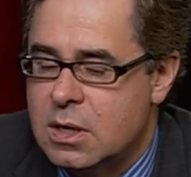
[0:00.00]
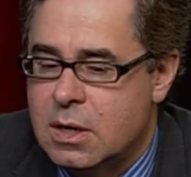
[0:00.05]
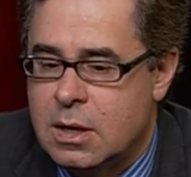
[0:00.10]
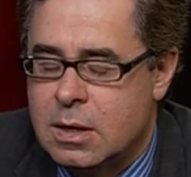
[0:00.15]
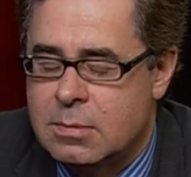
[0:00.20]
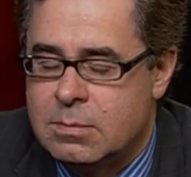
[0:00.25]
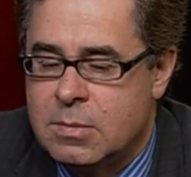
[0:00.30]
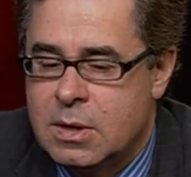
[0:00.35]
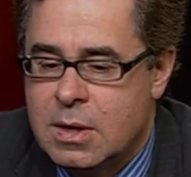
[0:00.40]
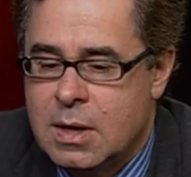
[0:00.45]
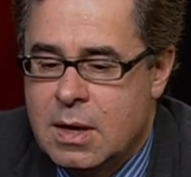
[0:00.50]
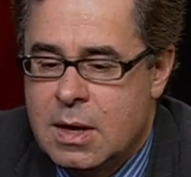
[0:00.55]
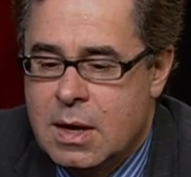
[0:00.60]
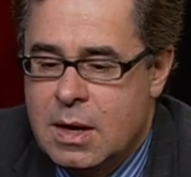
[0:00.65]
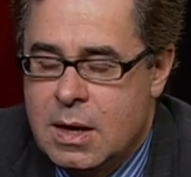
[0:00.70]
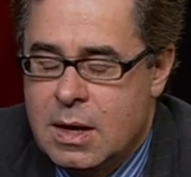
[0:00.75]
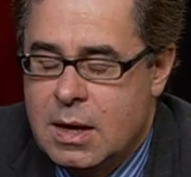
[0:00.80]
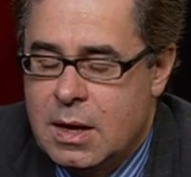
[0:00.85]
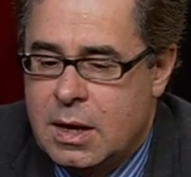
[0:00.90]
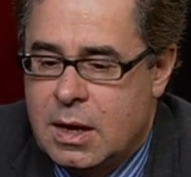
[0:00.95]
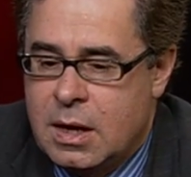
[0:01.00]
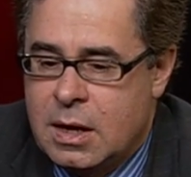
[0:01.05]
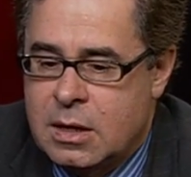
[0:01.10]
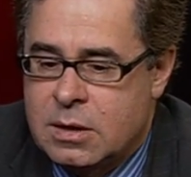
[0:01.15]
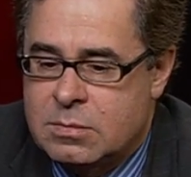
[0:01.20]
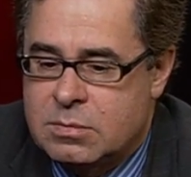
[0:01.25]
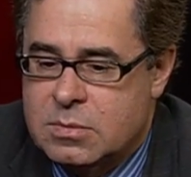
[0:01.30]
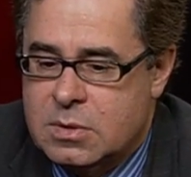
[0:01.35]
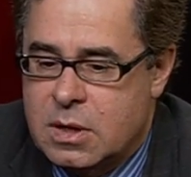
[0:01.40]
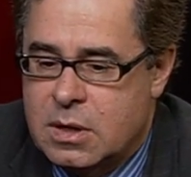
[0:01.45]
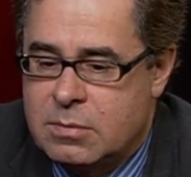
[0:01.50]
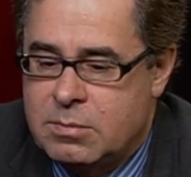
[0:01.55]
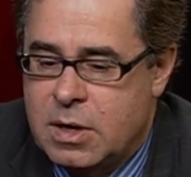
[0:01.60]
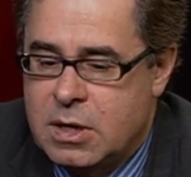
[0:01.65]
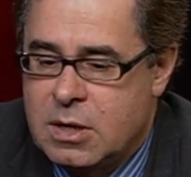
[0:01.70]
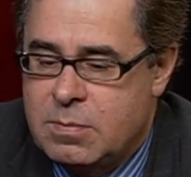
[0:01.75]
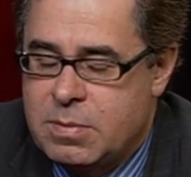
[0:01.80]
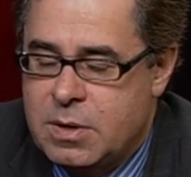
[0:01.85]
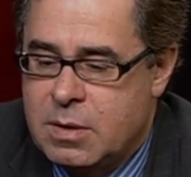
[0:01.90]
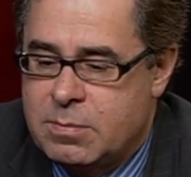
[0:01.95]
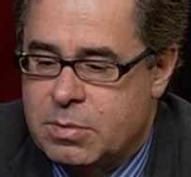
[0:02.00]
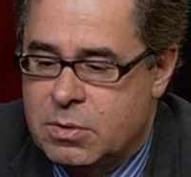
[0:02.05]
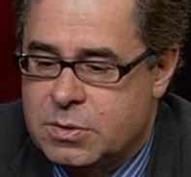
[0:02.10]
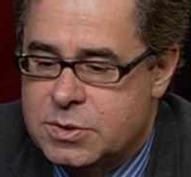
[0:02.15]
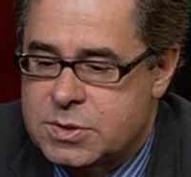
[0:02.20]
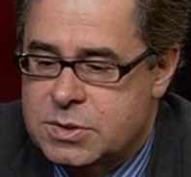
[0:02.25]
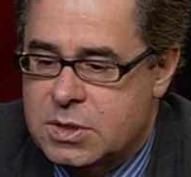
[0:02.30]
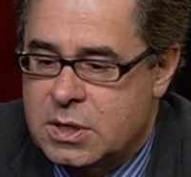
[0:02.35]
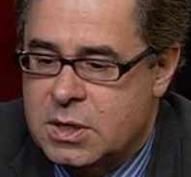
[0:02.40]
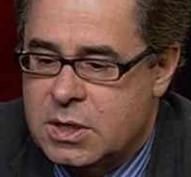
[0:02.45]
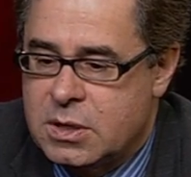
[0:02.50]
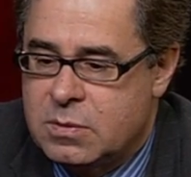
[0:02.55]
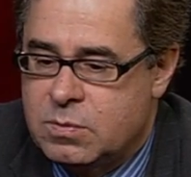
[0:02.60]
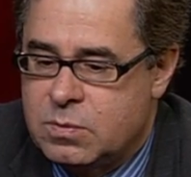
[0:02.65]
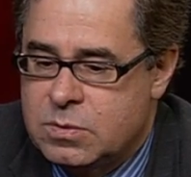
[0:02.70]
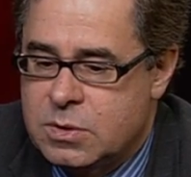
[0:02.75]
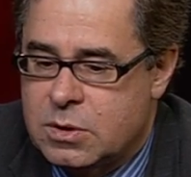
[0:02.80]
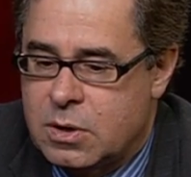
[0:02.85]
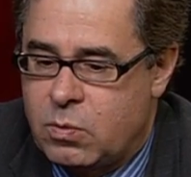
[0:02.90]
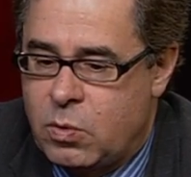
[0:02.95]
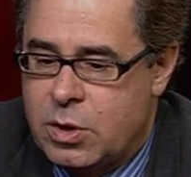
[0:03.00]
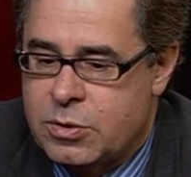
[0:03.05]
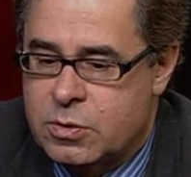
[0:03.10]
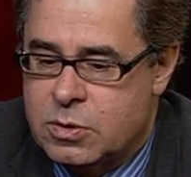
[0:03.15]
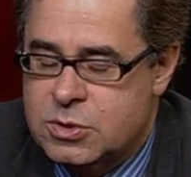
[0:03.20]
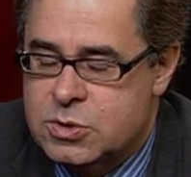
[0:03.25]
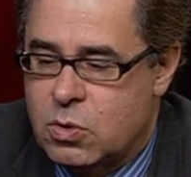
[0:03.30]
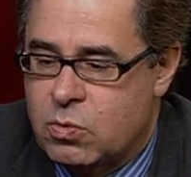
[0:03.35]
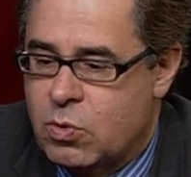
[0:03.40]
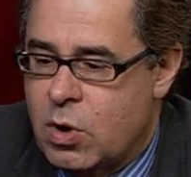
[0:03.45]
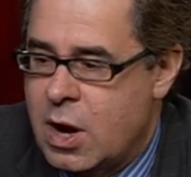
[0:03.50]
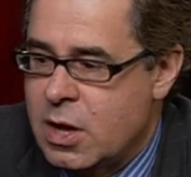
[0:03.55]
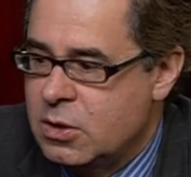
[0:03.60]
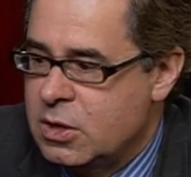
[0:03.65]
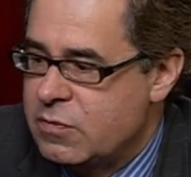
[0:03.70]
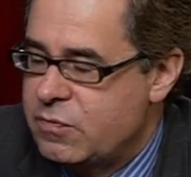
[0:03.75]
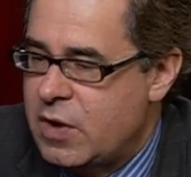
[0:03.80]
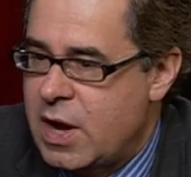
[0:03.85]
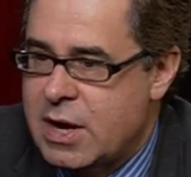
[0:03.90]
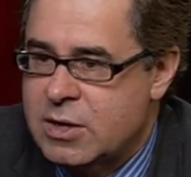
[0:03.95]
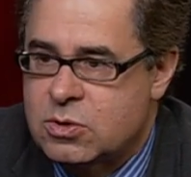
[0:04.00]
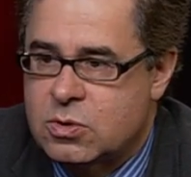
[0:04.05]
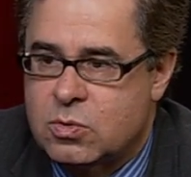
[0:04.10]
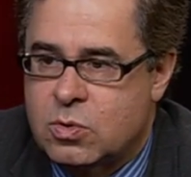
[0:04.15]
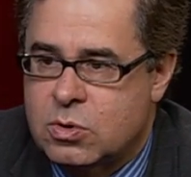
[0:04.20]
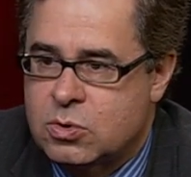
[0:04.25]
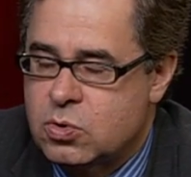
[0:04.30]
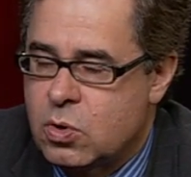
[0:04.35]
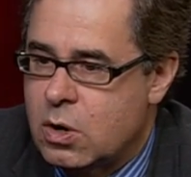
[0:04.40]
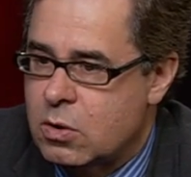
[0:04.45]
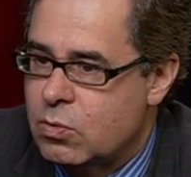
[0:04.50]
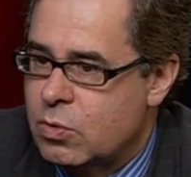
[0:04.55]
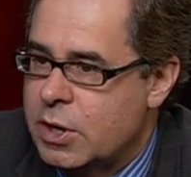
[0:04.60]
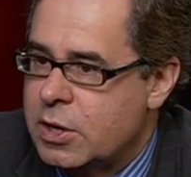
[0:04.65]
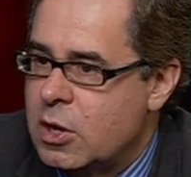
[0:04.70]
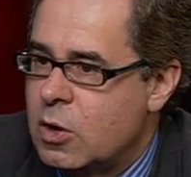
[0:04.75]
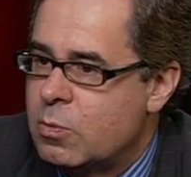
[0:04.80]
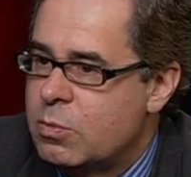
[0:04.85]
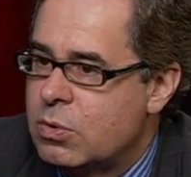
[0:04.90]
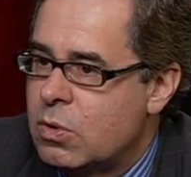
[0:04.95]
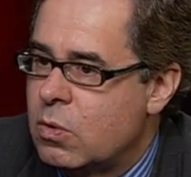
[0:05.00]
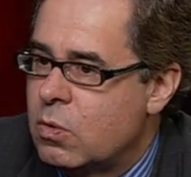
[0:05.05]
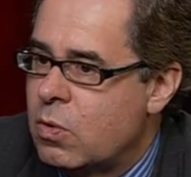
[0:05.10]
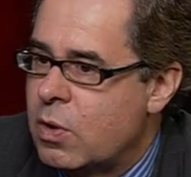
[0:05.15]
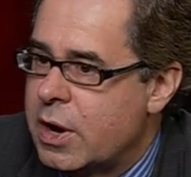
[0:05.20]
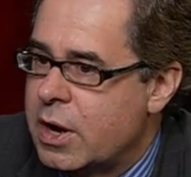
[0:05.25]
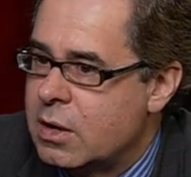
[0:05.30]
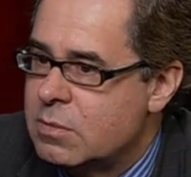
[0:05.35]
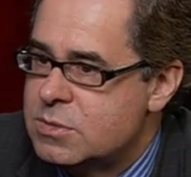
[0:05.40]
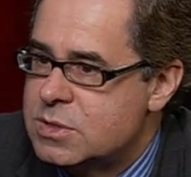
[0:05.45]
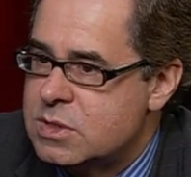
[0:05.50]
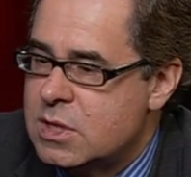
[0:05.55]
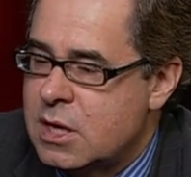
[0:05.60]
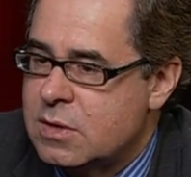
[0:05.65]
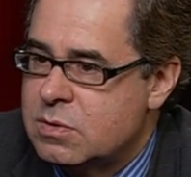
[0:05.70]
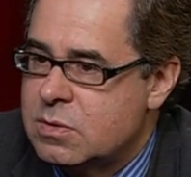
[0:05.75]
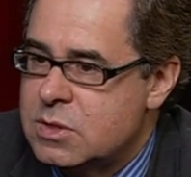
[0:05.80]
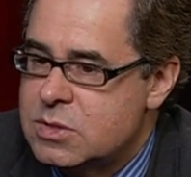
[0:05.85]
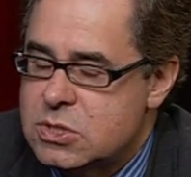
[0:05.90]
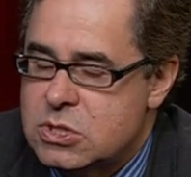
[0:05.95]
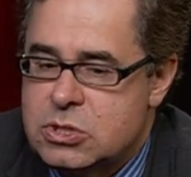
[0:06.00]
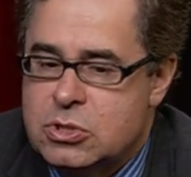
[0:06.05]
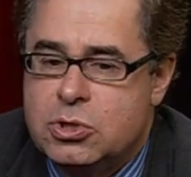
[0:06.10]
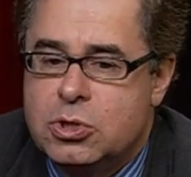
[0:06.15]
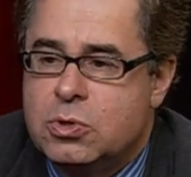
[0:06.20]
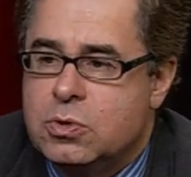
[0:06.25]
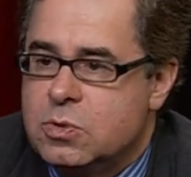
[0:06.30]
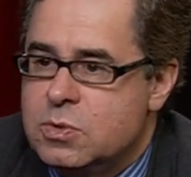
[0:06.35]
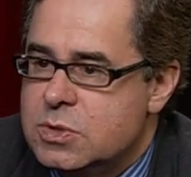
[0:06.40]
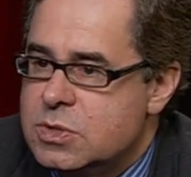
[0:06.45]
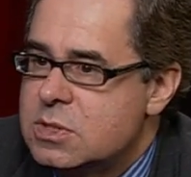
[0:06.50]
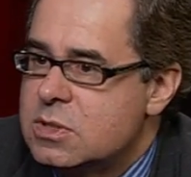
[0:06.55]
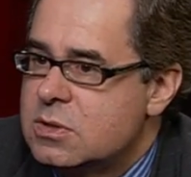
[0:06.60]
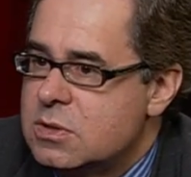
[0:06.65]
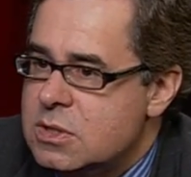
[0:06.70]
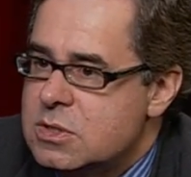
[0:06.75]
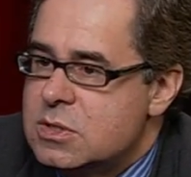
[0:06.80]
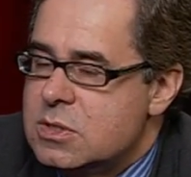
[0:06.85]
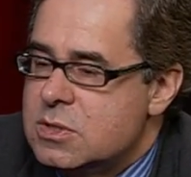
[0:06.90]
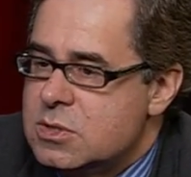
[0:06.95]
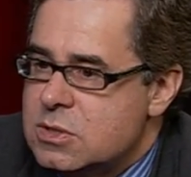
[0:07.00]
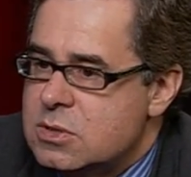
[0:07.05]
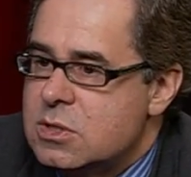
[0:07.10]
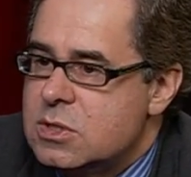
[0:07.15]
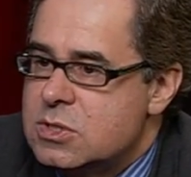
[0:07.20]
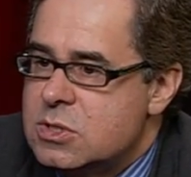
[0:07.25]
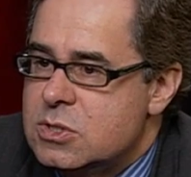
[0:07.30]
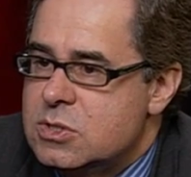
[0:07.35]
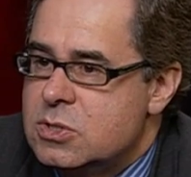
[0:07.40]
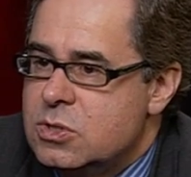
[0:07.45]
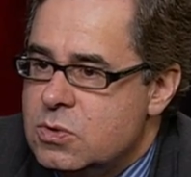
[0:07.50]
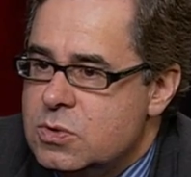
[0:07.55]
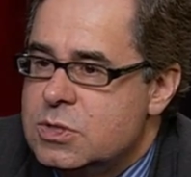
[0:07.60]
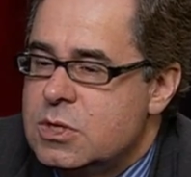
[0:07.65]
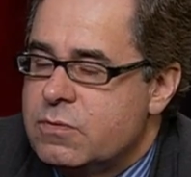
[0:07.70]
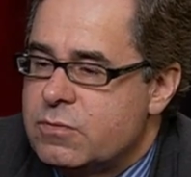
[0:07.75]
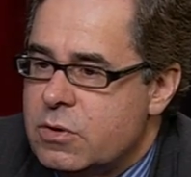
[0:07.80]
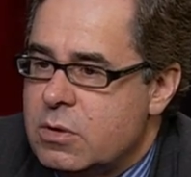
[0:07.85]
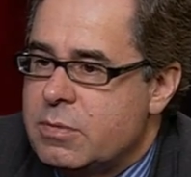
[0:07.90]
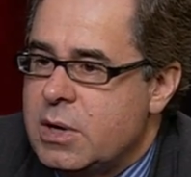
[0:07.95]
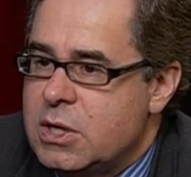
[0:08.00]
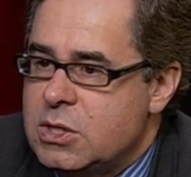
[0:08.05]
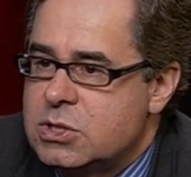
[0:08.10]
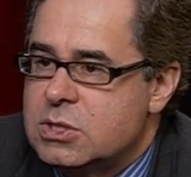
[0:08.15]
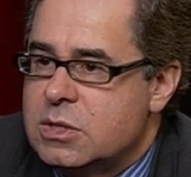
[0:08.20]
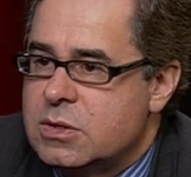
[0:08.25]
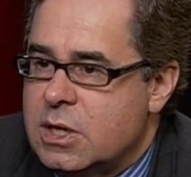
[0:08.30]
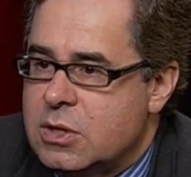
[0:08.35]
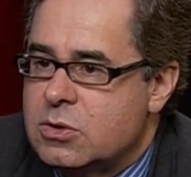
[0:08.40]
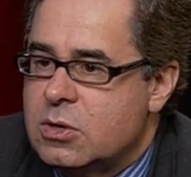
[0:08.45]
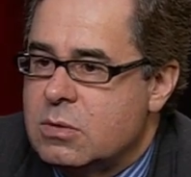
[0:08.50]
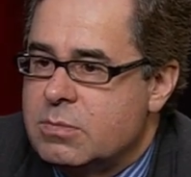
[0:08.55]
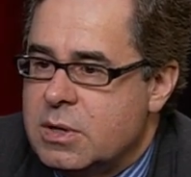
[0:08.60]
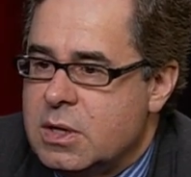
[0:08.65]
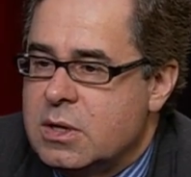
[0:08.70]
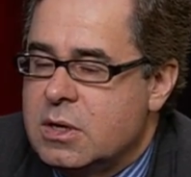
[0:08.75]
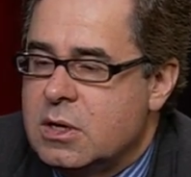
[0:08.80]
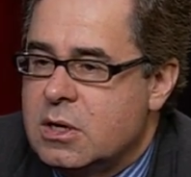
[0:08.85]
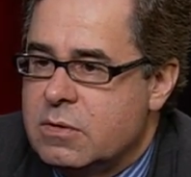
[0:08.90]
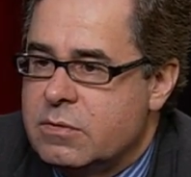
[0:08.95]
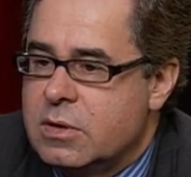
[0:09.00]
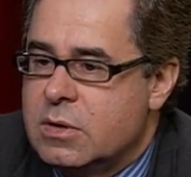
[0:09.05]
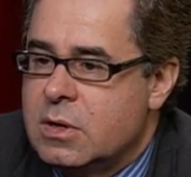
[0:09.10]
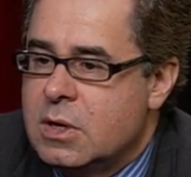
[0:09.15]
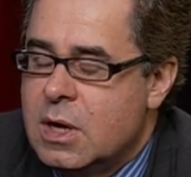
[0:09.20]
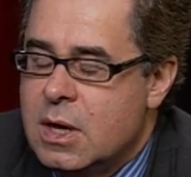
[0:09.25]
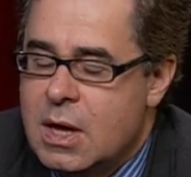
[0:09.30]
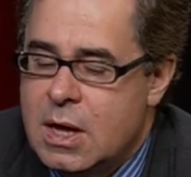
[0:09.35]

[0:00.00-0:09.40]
um, and and many people see, you know, whether it's O'Reilly Factor or talk radio programs, that this is news. This is this is news information that they're being mm-hmm. given,